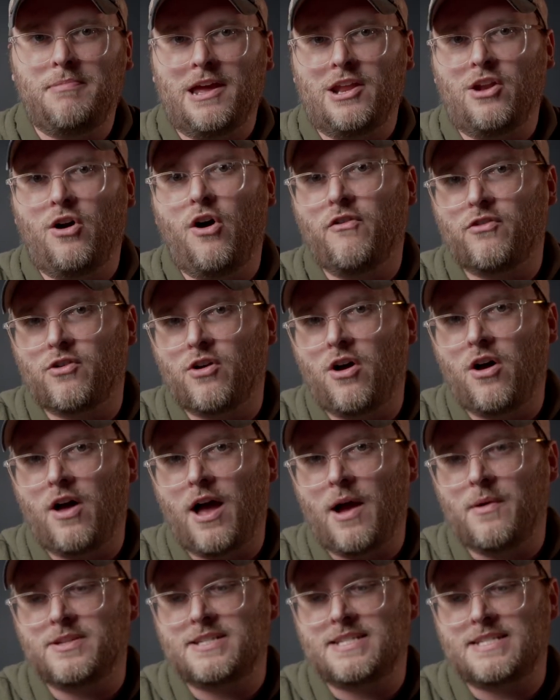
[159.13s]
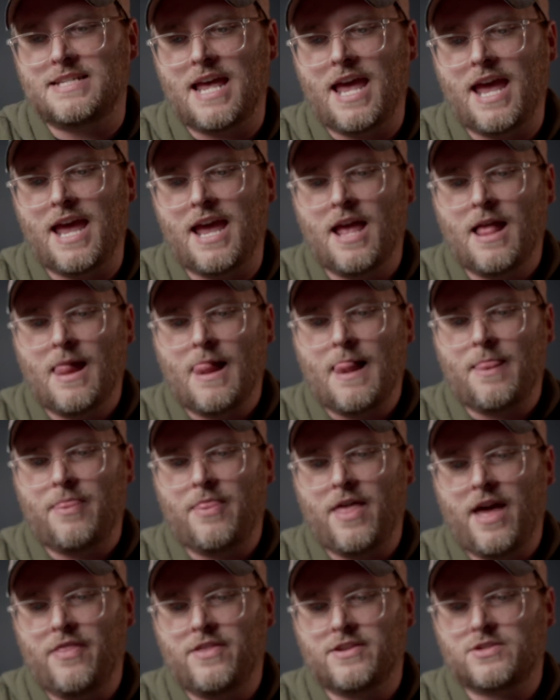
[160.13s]
And overall, I would say
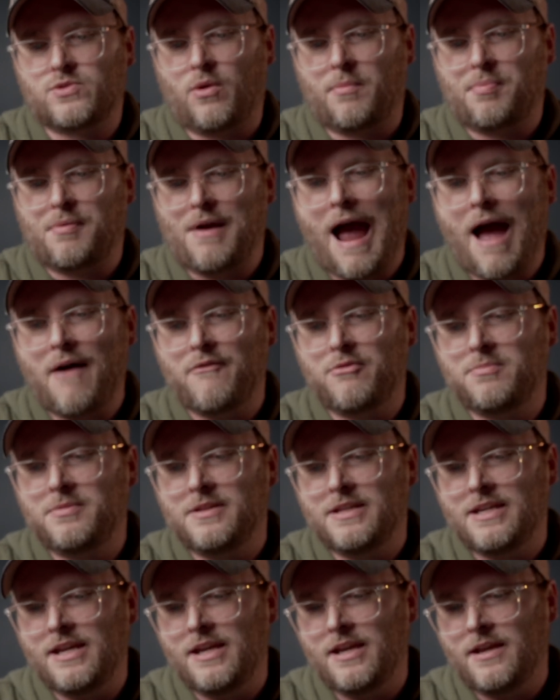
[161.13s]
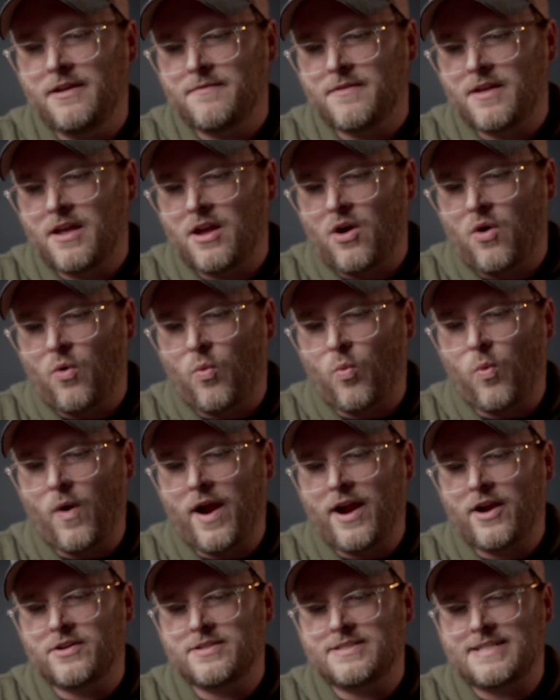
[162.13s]
that this will probably
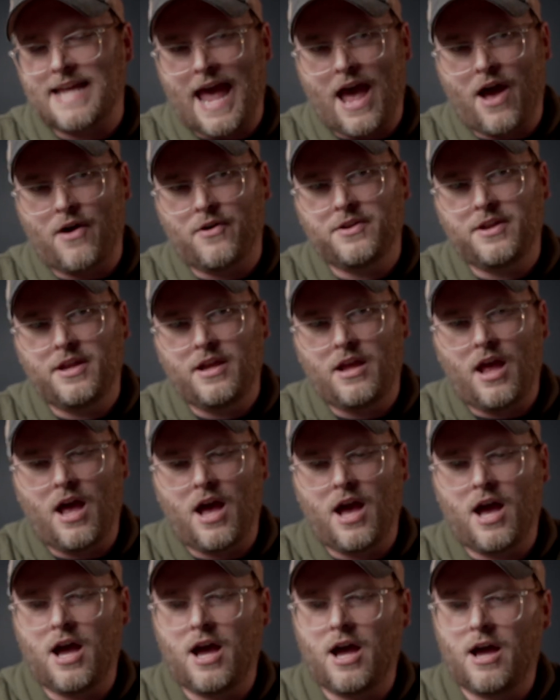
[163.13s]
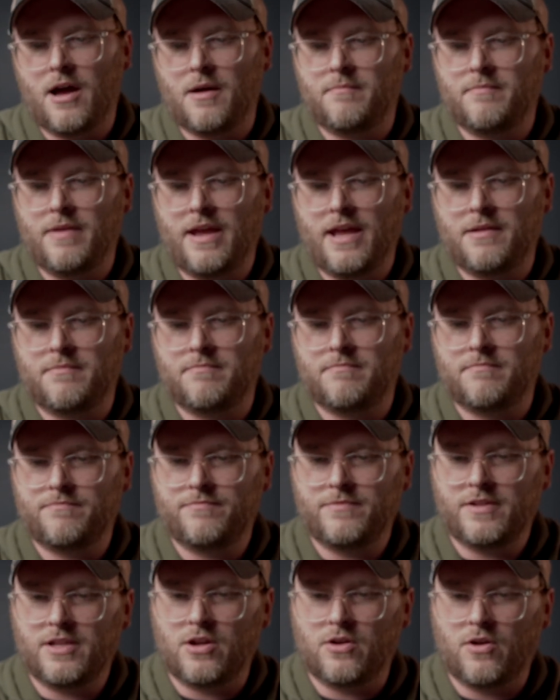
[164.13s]
wear down, and
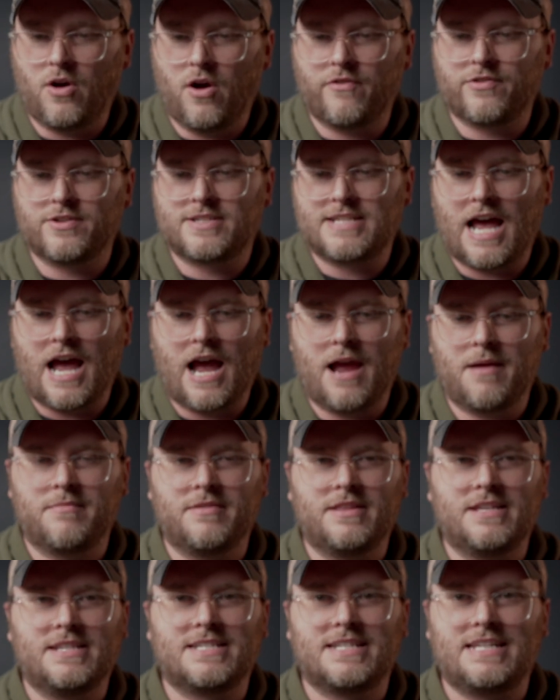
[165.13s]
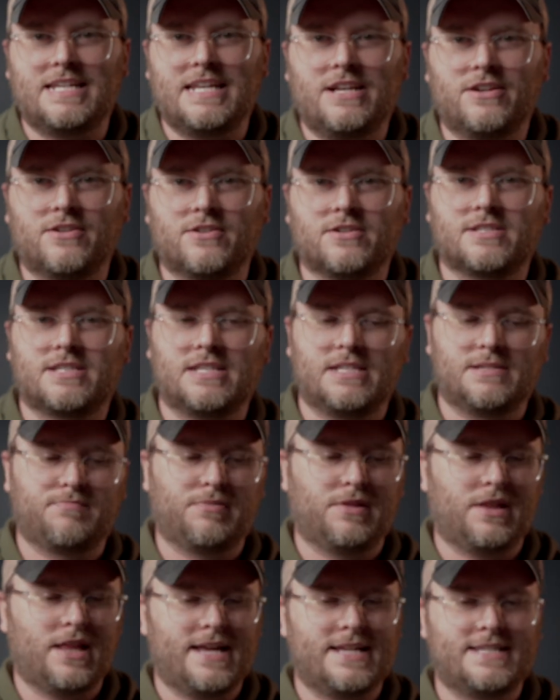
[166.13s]
you know, over time, these gears, these
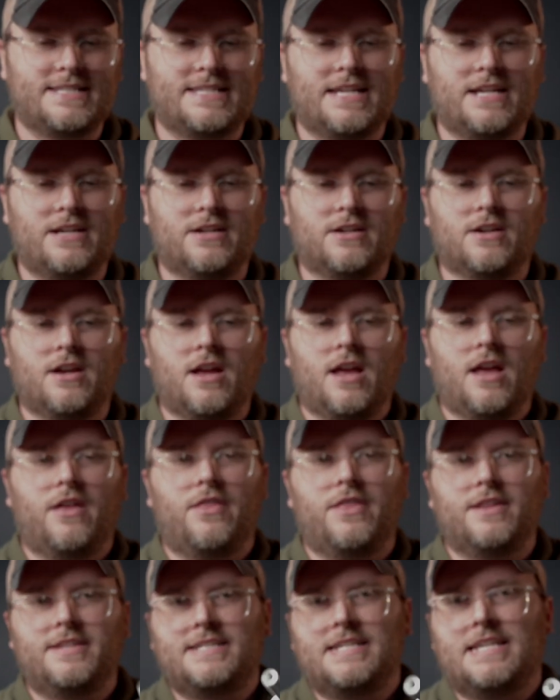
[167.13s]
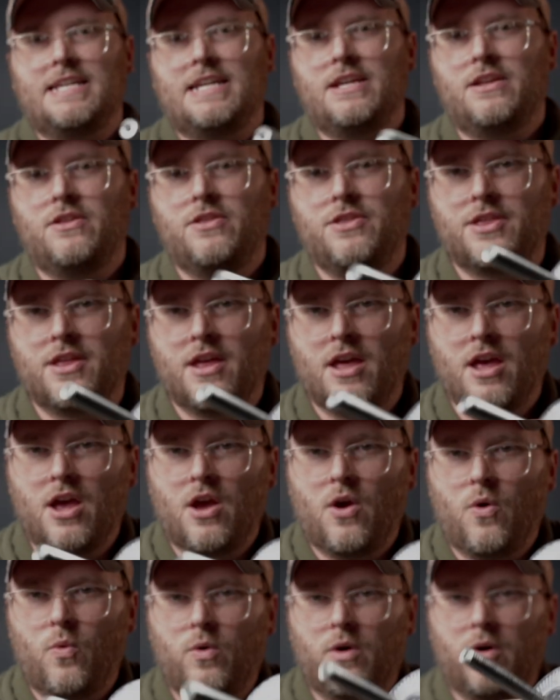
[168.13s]
plates here, the teeth
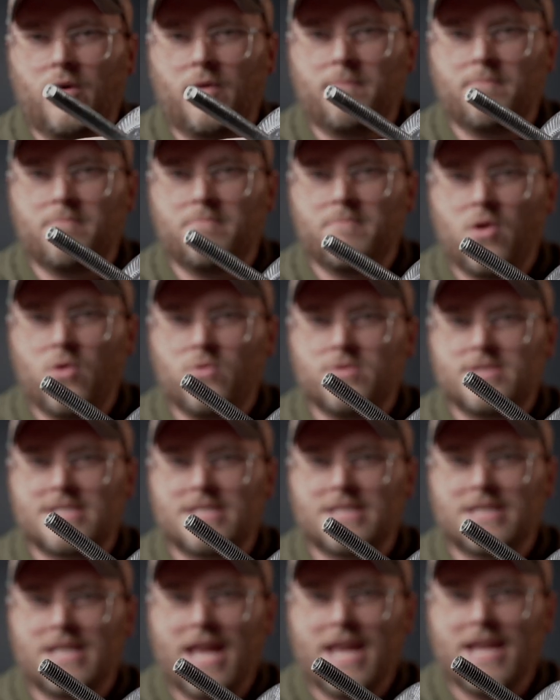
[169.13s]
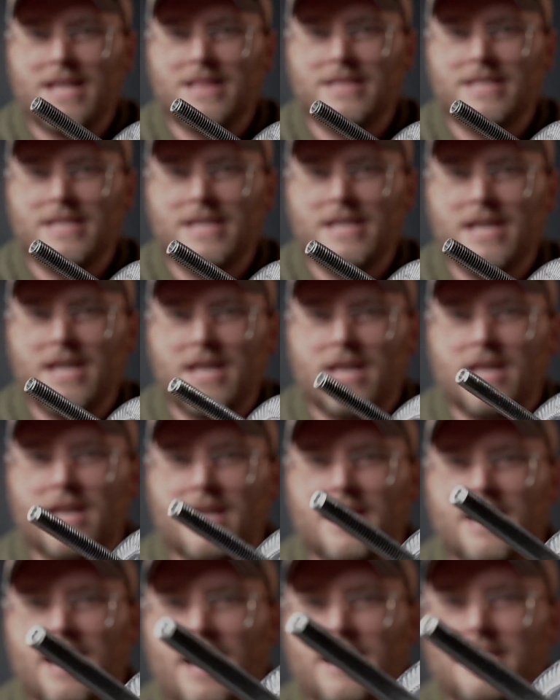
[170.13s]
will most likely
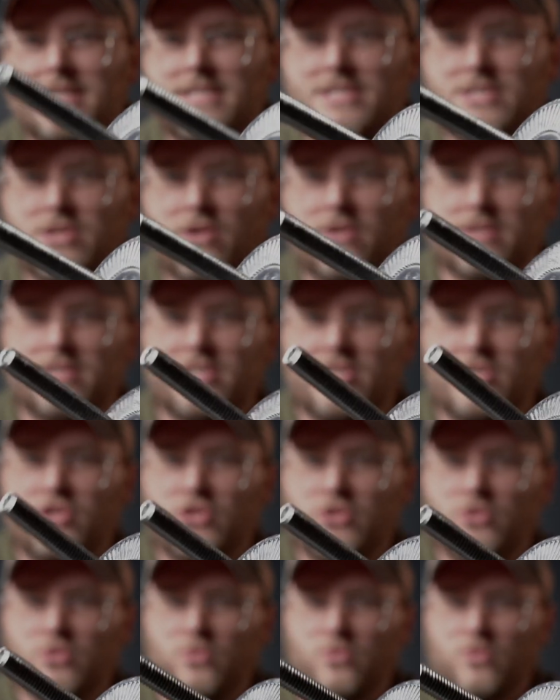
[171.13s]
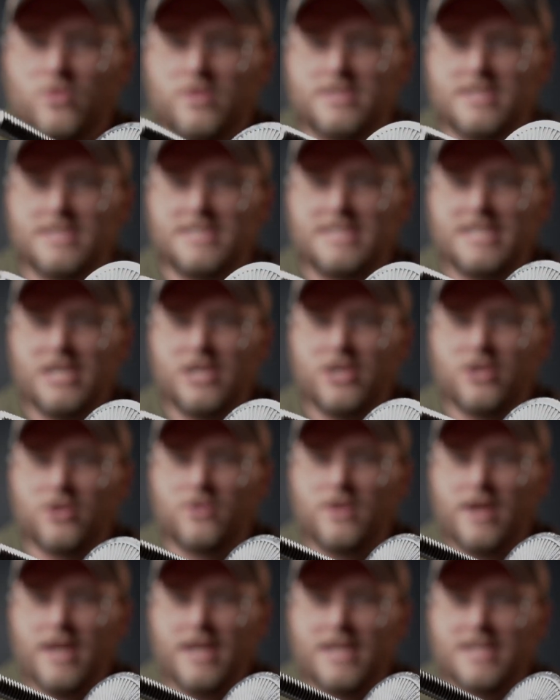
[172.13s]
kind of start to
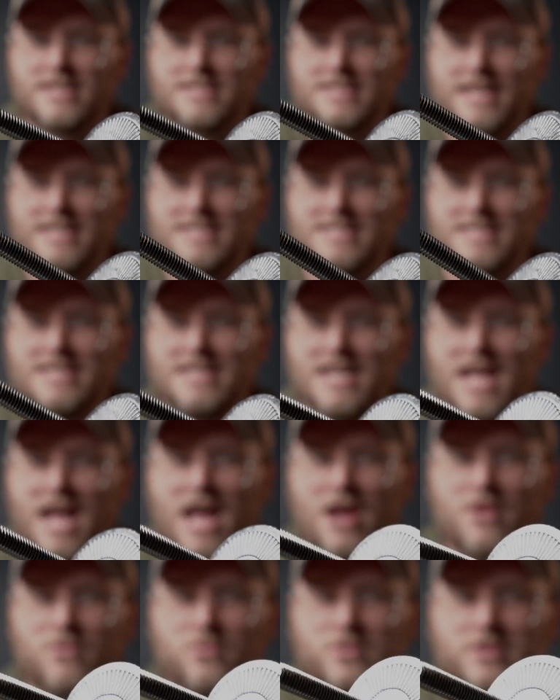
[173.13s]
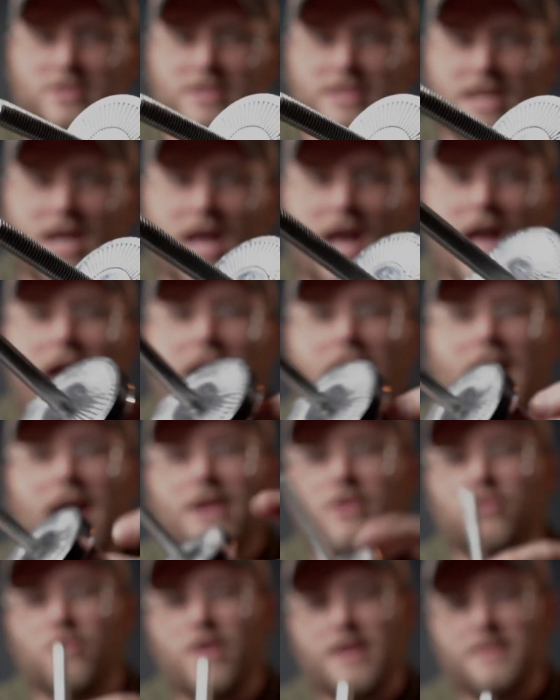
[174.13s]
deteriorate because that's not really a
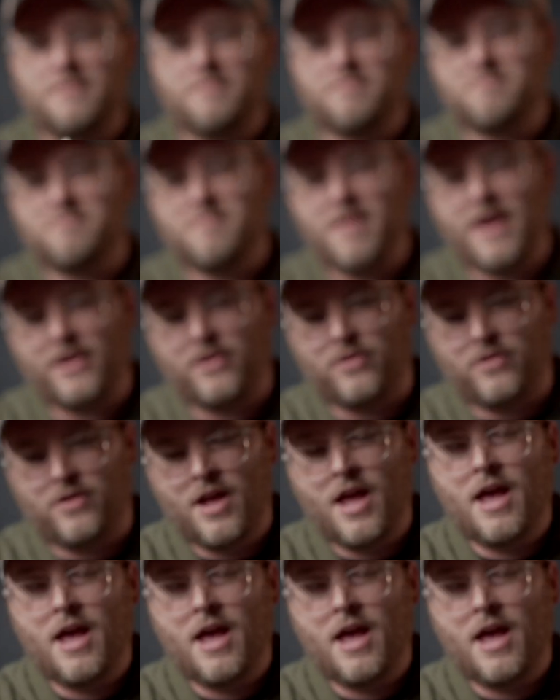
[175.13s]
high grade metal.